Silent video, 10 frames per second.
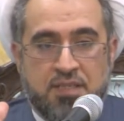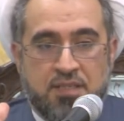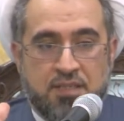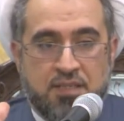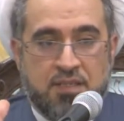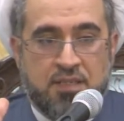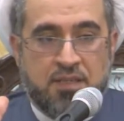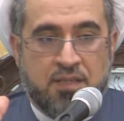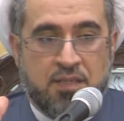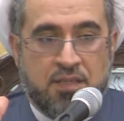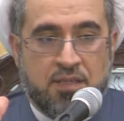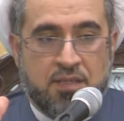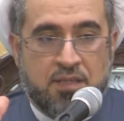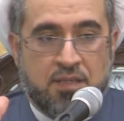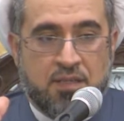
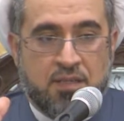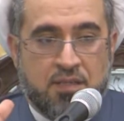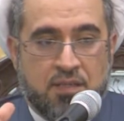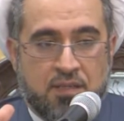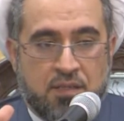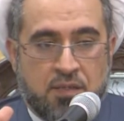Nothing is said.